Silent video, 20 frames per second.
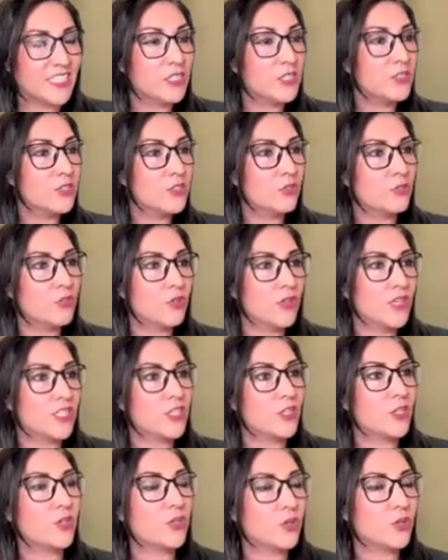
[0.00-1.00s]
So you get to
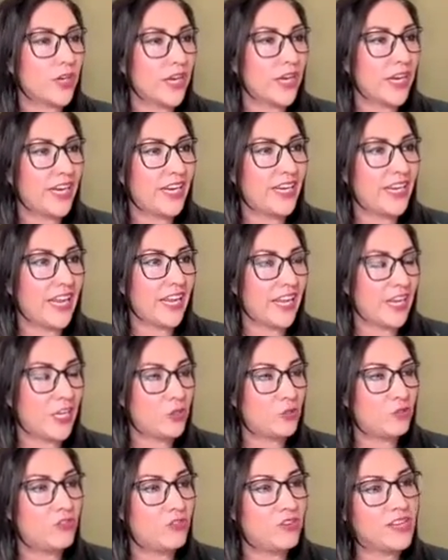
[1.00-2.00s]
create a
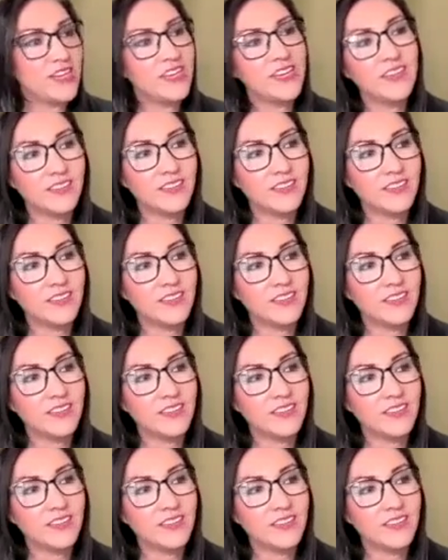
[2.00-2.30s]
unique